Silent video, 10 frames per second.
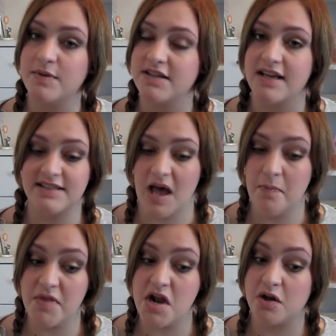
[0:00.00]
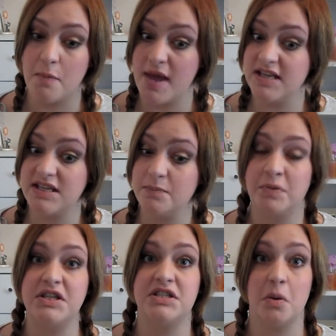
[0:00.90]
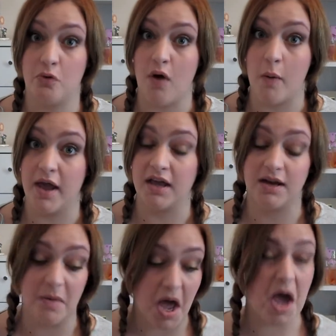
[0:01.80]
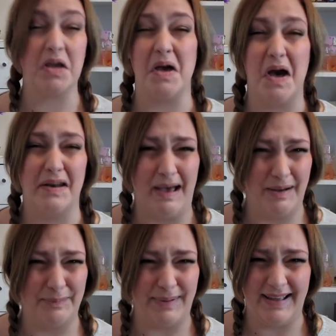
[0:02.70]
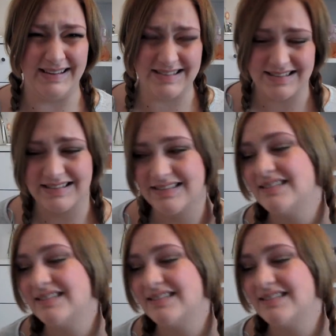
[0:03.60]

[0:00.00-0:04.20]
He's like, Sam, they look amazing, please stop growing. And I'm like, I can't help it.